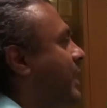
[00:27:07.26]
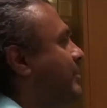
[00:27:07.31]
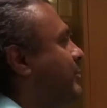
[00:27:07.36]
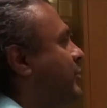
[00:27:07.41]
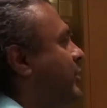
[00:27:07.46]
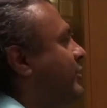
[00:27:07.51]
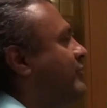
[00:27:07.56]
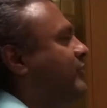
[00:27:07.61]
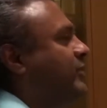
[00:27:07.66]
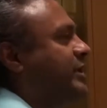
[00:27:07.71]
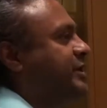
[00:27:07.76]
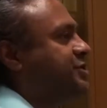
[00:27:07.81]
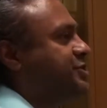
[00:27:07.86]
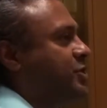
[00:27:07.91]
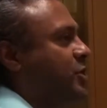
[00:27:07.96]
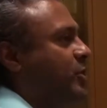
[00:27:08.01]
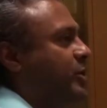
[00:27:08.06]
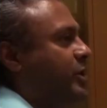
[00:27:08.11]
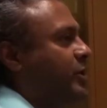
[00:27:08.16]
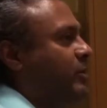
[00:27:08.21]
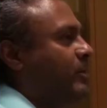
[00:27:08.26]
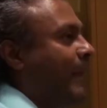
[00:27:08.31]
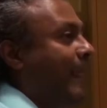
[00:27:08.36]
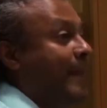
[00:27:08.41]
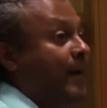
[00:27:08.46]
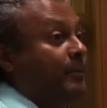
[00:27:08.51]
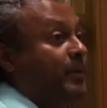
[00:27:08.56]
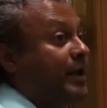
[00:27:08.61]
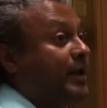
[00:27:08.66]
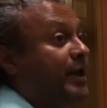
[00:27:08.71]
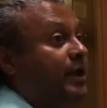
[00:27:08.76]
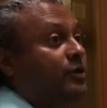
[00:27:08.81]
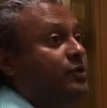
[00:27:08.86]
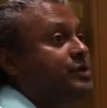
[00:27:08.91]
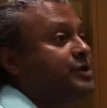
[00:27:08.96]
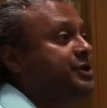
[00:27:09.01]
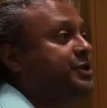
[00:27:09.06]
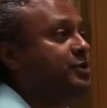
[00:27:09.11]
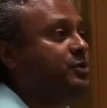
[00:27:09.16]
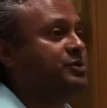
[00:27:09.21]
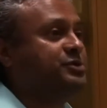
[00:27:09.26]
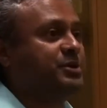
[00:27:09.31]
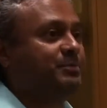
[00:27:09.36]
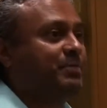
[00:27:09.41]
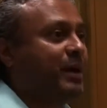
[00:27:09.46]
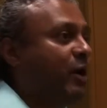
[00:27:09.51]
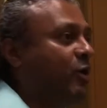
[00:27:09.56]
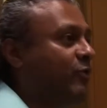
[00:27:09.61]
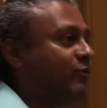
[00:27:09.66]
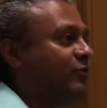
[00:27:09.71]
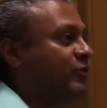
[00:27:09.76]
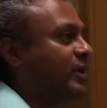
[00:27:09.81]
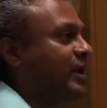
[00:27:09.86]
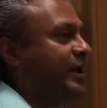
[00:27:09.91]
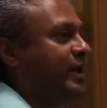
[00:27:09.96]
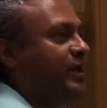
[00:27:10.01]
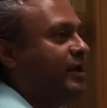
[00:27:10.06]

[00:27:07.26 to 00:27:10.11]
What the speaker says: briefly show you. Now, Mockito's huge and powerful,